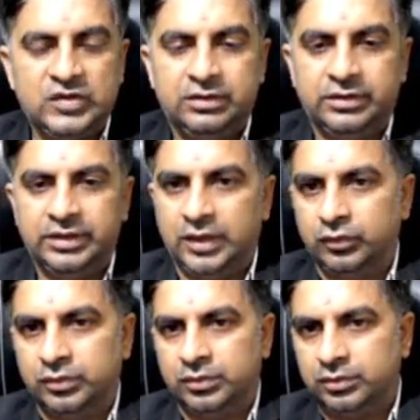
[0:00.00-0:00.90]

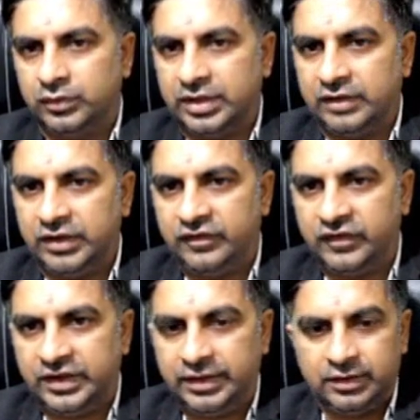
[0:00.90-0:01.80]
Now you can
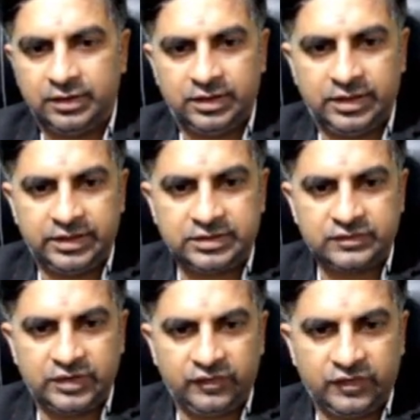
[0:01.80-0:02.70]
verify. Let us
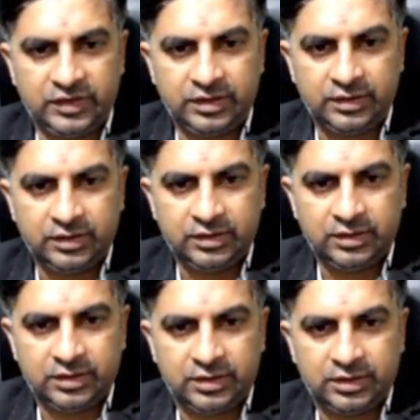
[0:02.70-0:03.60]
verify.
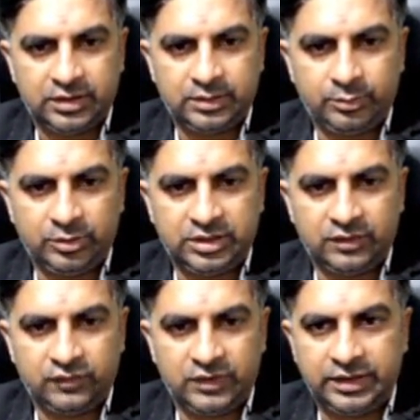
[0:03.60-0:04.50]
Let me take
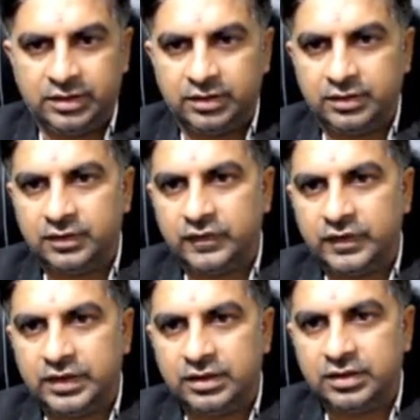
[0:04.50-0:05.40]
white
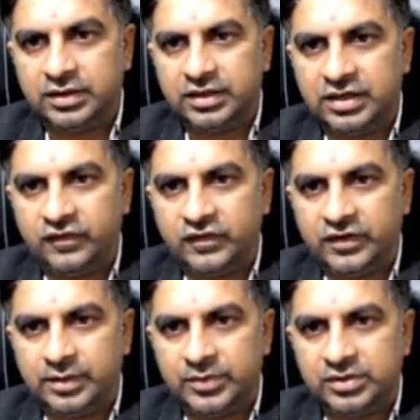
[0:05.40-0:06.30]
color.
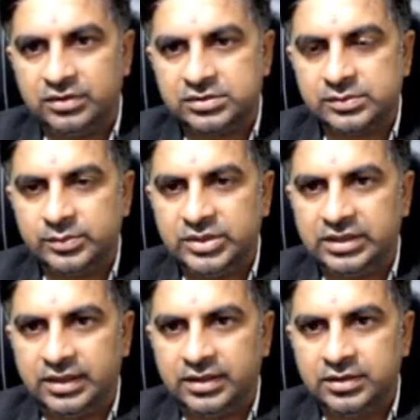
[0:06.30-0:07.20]
Alpha plus
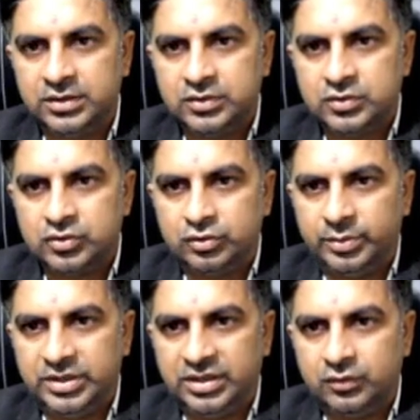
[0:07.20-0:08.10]
beta should
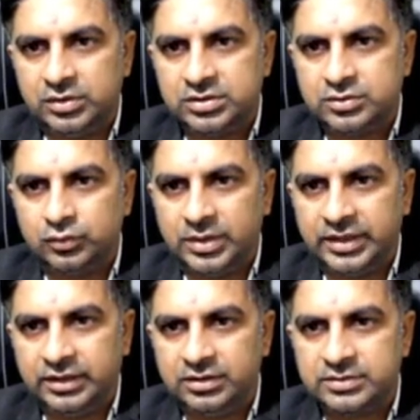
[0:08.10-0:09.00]
be equals to
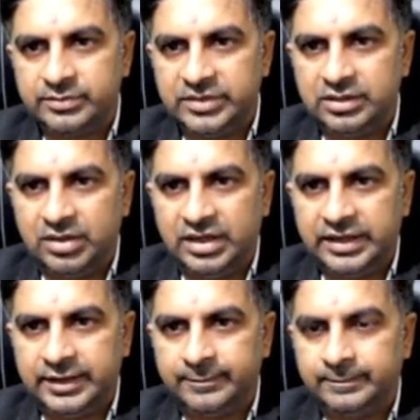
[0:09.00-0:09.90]
minus b by a.